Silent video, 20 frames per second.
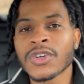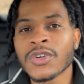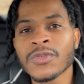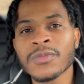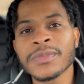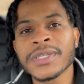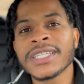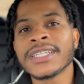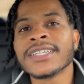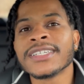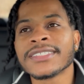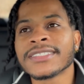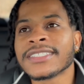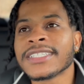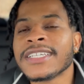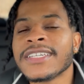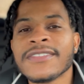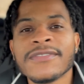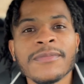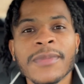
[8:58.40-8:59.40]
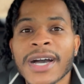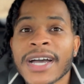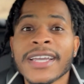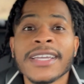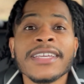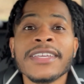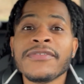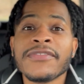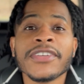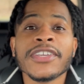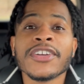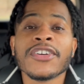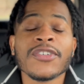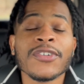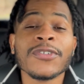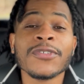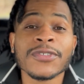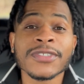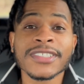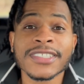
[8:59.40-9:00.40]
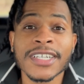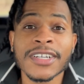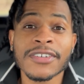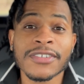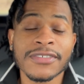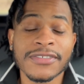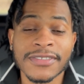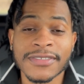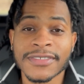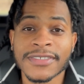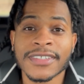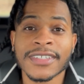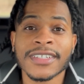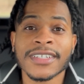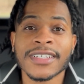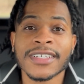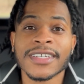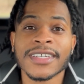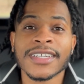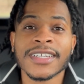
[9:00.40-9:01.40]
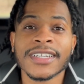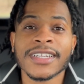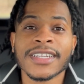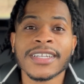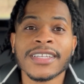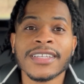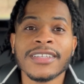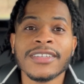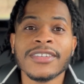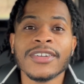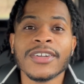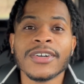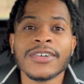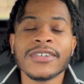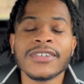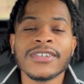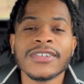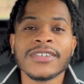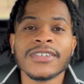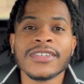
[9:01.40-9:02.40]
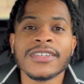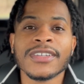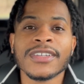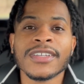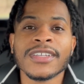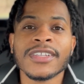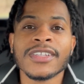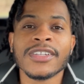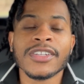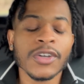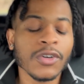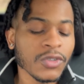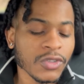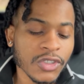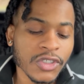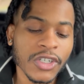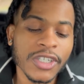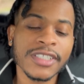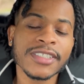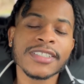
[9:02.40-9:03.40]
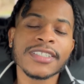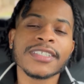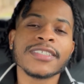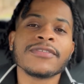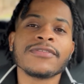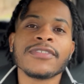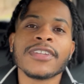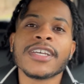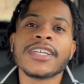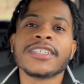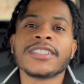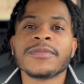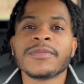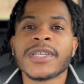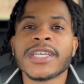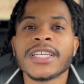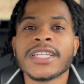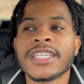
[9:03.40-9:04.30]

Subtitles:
be deceived by even your own self. You know? Don't trust this flesh, man.